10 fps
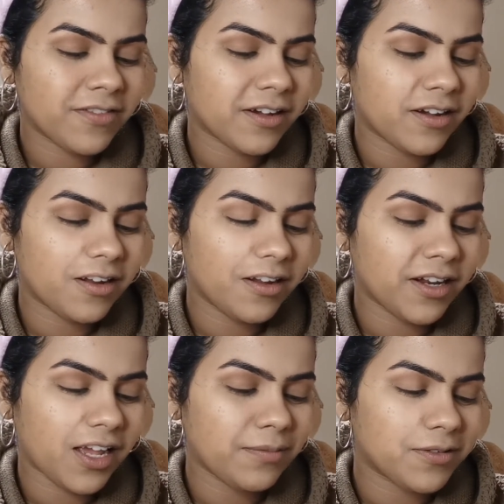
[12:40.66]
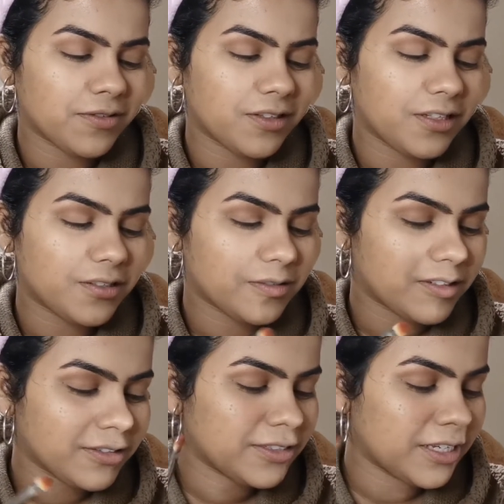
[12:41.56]
color names on these
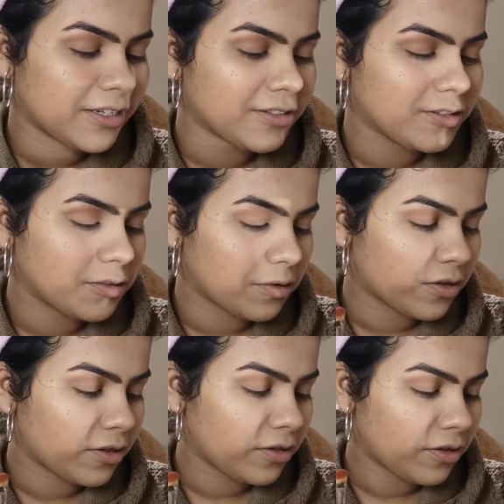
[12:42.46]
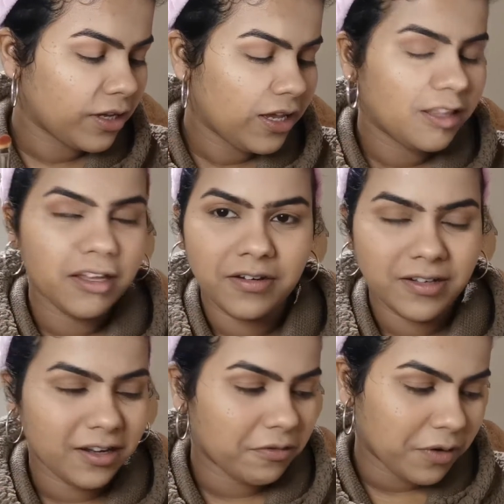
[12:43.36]
ones. It is so cute. There is
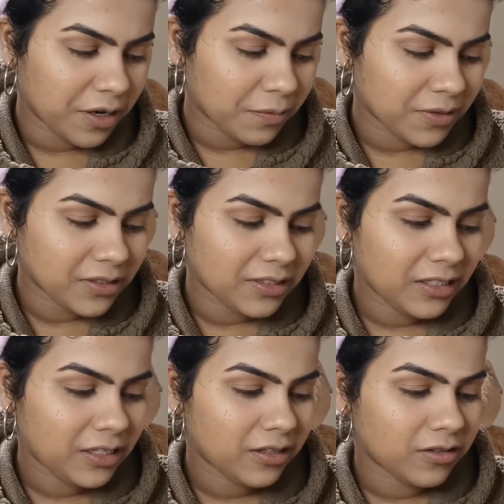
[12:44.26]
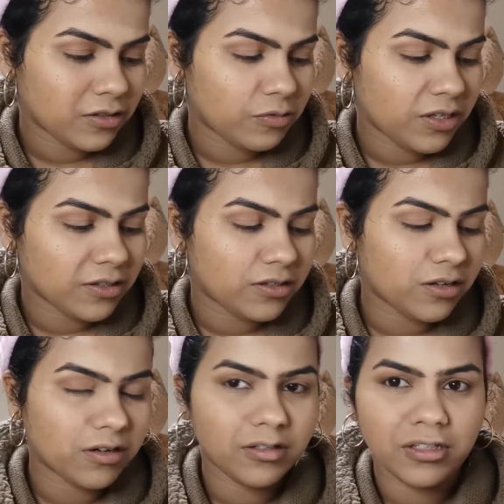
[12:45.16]
like vitamin C, there's sweet and
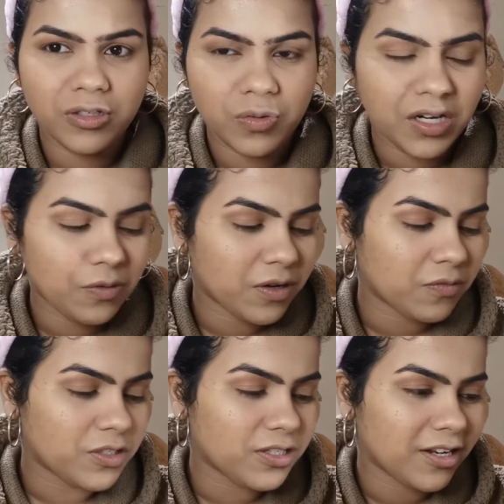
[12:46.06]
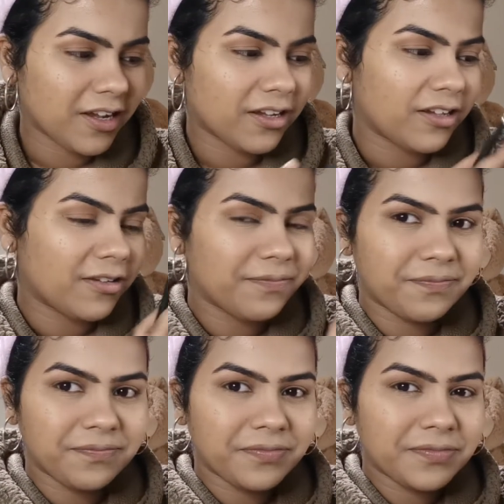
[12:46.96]
sour, there's 21, which is like a
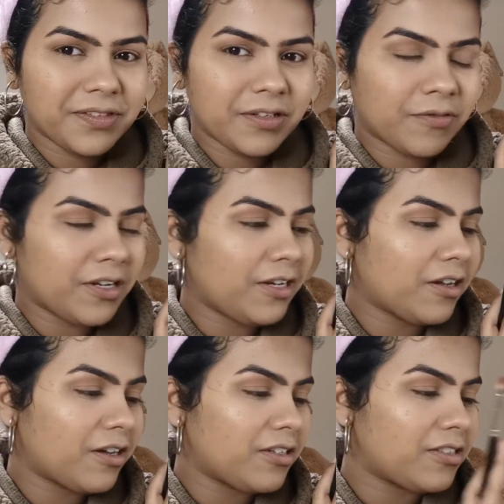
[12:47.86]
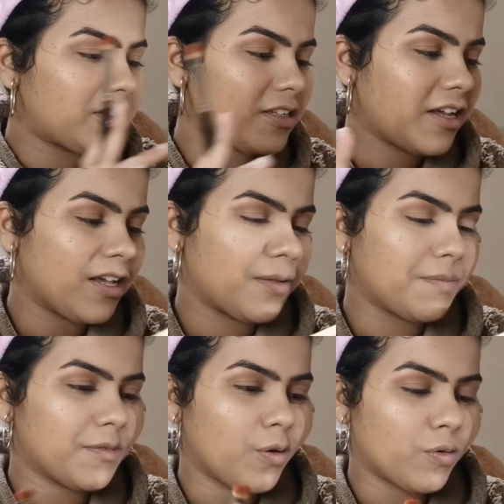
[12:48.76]
really nice
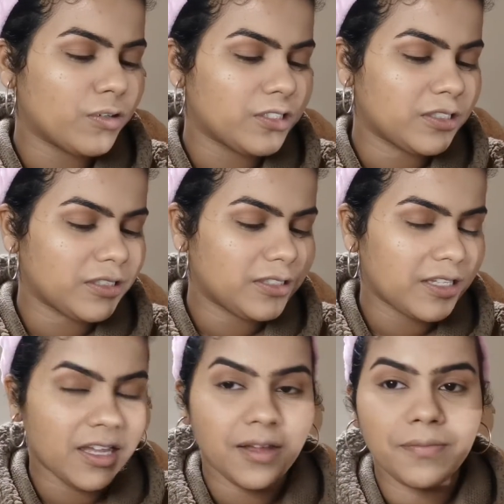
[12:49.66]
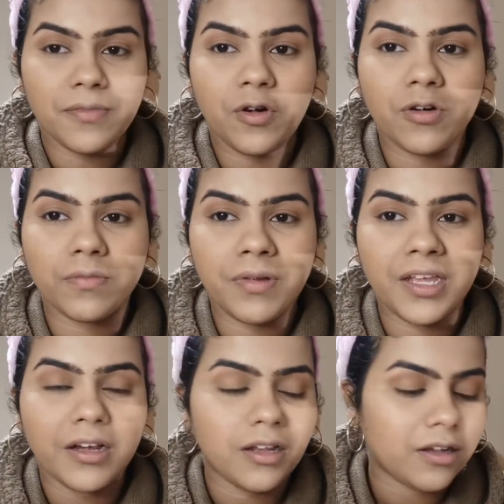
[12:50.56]
gorgeous hot
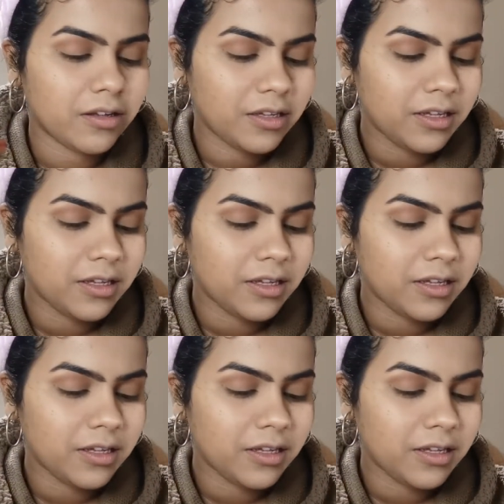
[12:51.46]
pink color.